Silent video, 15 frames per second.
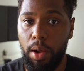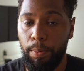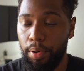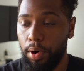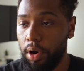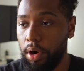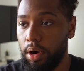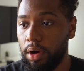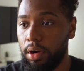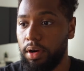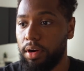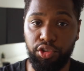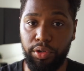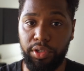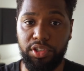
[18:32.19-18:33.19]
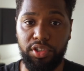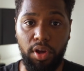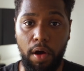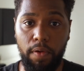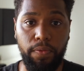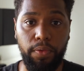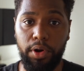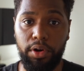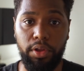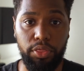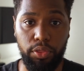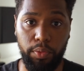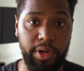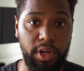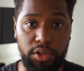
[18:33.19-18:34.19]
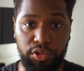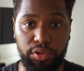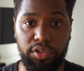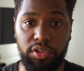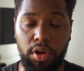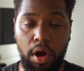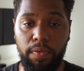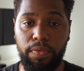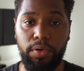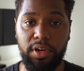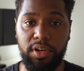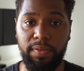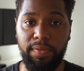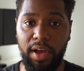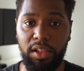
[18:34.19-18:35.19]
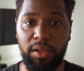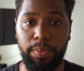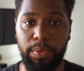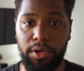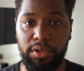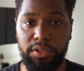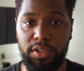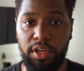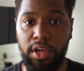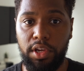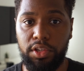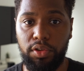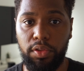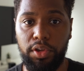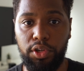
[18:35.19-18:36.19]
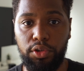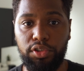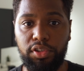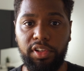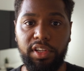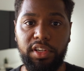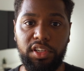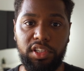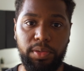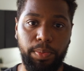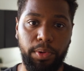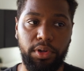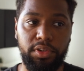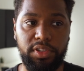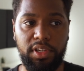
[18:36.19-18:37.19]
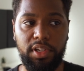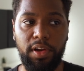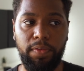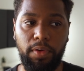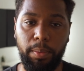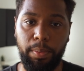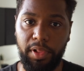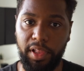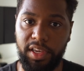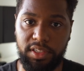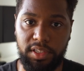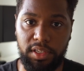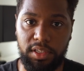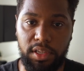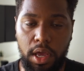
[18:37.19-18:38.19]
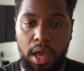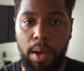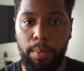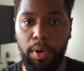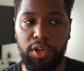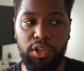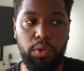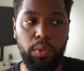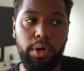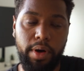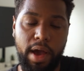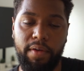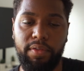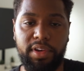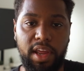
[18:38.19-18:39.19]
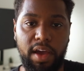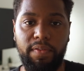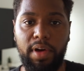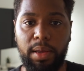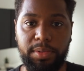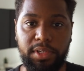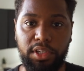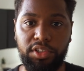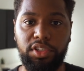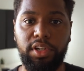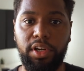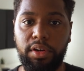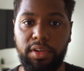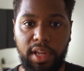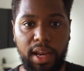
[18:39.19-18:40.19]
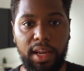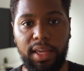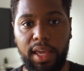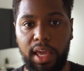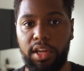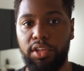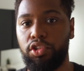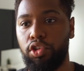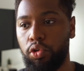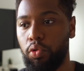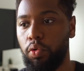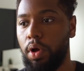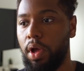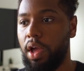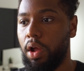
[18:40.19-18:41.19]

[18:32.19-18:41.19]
per 100 software, 300 software developers. So they usually disperse in different places, but you will have a DevOps engineer dedicated to